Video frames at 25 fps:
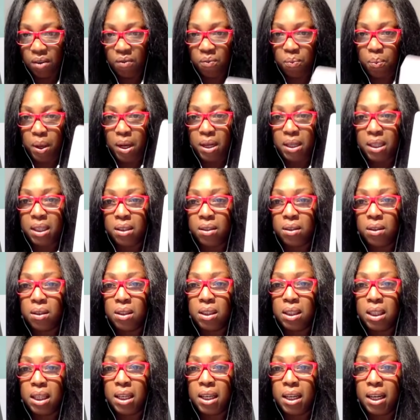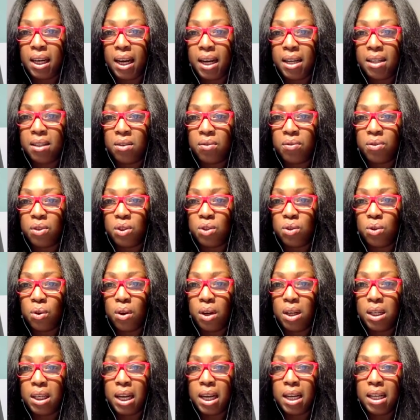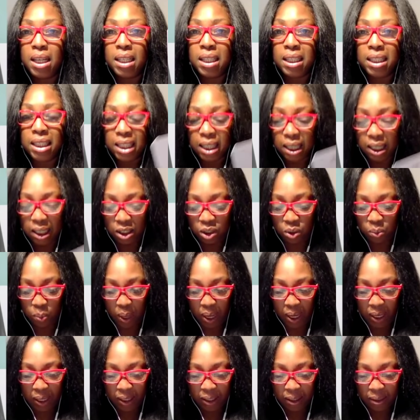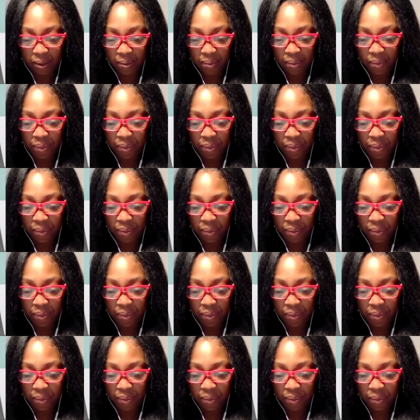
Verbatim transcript: of Pentacles and the Knight of Swords. Judgment.